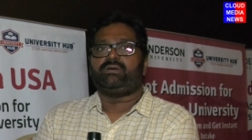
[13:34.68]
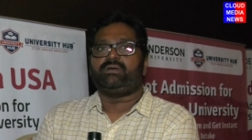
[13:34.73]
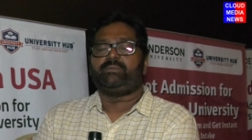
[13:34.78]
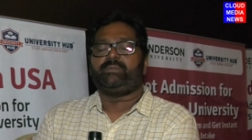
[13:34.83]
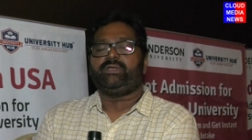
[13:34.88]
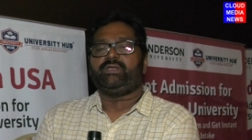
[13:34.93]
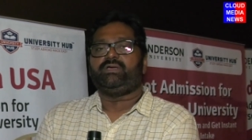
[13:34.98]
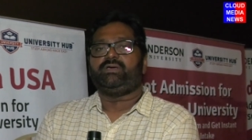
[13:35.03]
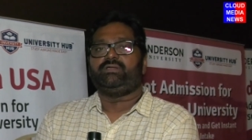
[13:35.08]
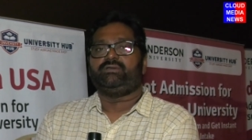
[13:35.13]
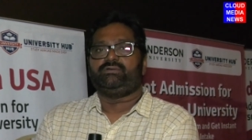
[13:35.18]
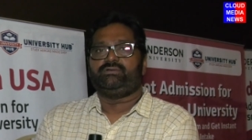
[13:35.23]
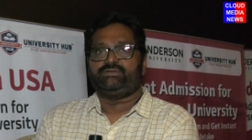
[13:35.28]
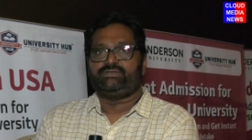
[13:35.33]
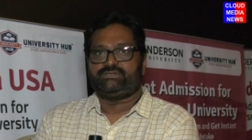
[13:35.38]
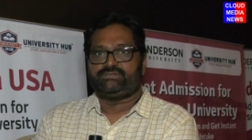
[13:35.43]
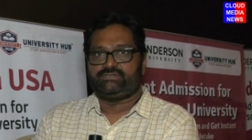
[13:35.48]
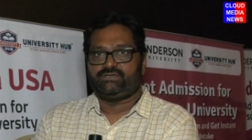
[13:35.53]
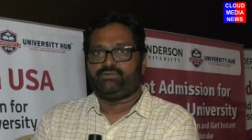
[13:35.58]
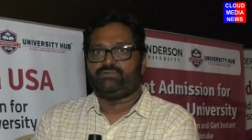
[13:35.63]
America
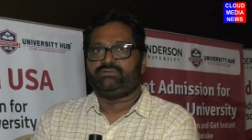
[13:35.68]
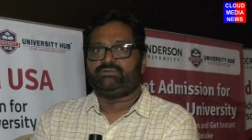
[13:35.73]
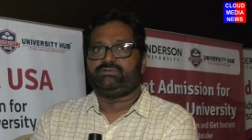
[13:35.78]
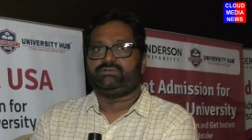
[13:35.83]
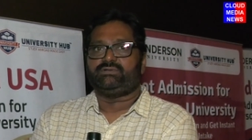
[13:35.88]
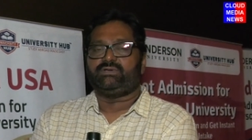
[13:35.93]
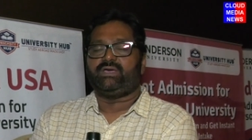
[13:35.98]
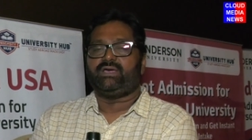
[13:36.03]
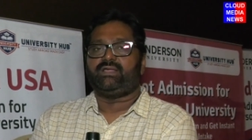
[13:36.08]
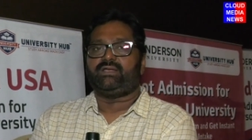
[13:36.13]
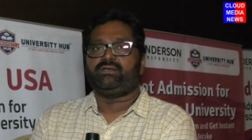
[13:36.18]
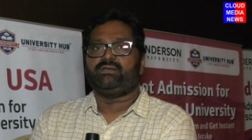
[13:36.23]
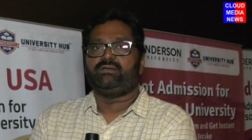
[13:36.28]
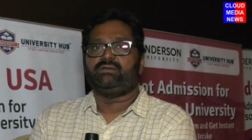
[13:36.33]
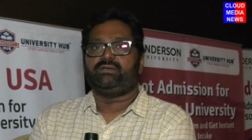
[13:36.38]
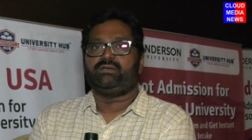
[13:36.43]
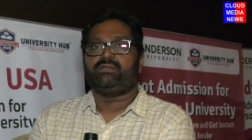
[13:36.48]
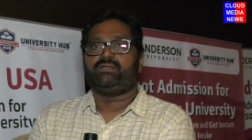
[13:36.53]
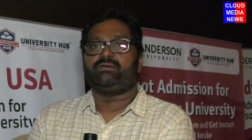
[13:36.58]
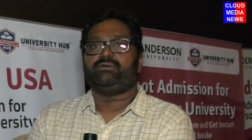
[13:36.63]
loni South
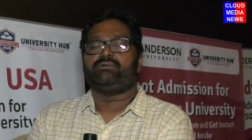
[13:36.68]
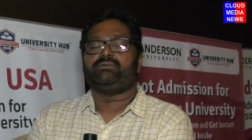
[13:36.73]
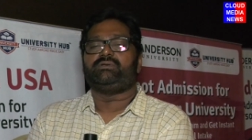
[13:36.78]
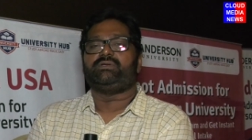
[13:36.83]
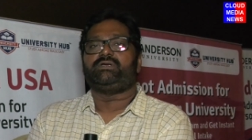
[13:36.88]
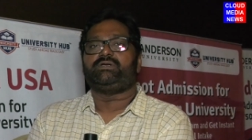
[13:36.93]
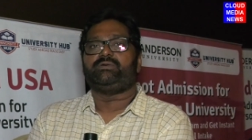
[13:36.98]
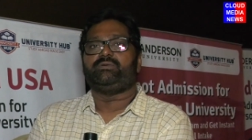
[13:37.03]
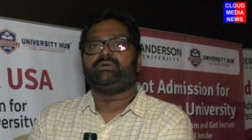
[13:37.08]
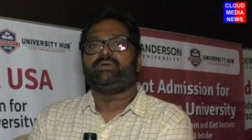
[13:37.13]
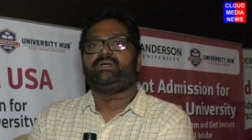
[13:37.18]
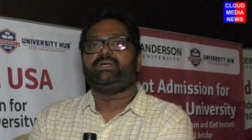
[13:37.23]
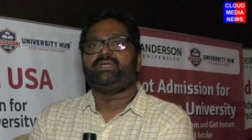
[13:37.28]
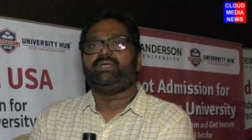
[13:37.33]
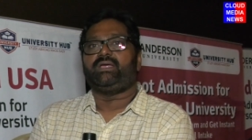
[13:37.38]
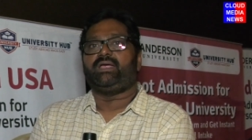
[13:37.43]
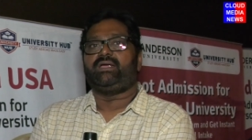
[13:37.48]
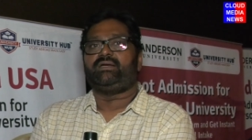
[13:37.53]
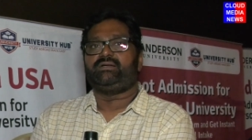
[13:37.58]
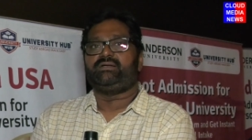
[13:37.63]
Carolina lo
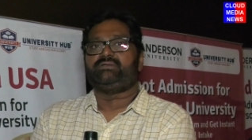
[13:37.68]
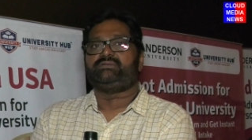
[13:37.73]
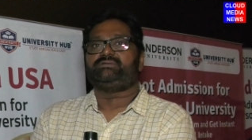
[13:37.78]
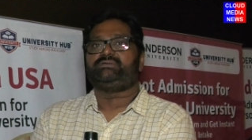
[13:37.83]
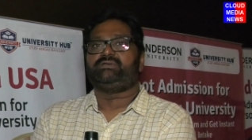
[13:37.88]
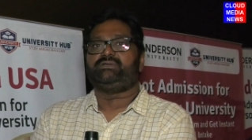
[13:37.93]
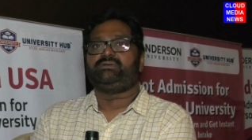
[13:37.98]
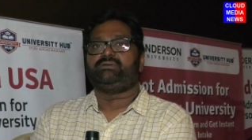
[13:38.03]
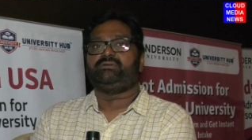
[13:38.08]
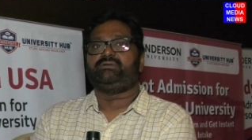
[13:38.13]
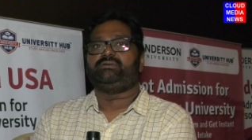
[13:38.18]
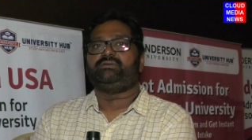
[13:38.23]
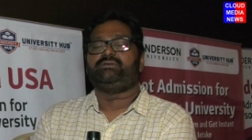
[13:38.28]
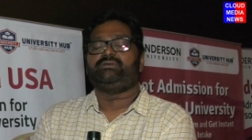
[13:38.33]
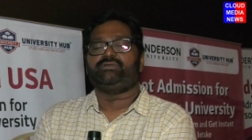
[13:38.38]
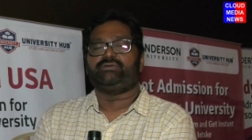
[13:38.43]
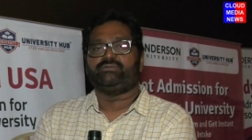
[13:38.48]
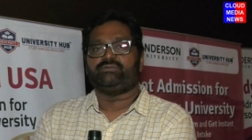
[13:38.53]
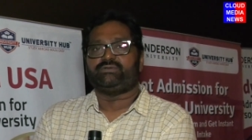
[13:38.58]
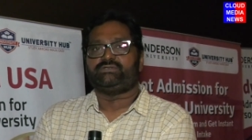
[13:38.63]
unnatuvanti Anderson
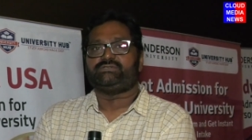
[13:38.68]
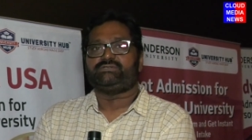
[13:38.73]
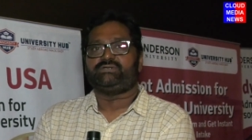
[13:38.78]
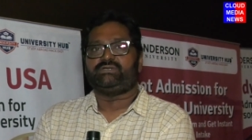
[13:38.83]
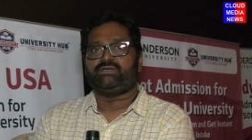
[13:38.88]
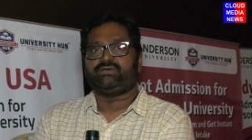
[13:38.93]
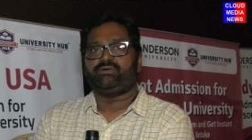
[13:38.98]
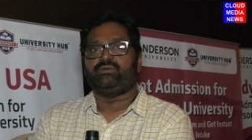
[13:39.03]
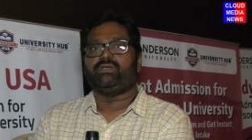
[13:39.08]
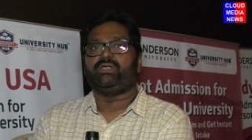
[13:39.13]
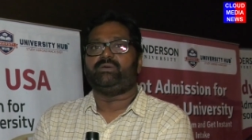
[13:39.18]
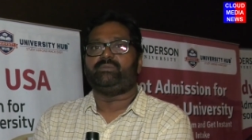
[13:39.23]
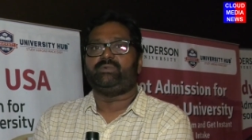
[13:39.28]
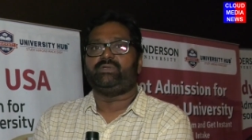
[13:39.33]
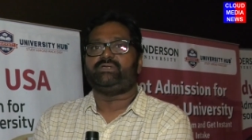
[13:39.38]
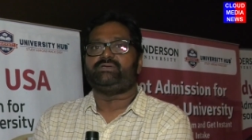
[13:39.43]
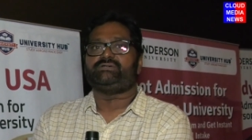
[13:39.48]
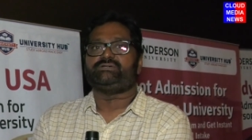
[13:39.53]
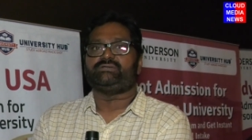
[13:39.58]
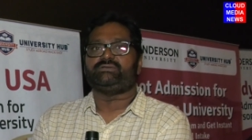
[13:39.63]
University
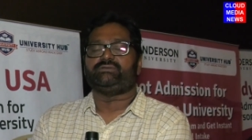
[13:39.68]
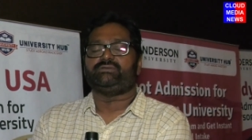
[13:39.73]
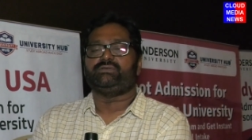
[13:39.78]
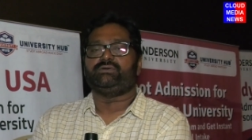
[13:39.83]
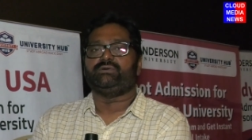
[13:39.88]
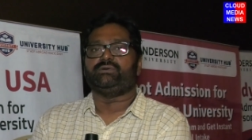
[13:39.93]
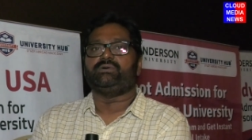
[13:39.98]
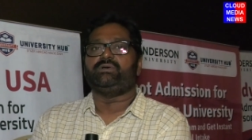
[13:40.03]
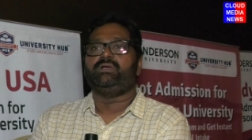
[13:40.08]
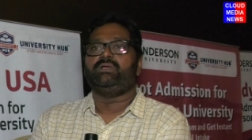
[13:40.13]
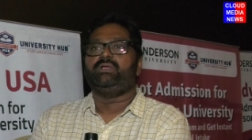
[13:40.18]
collaboration tho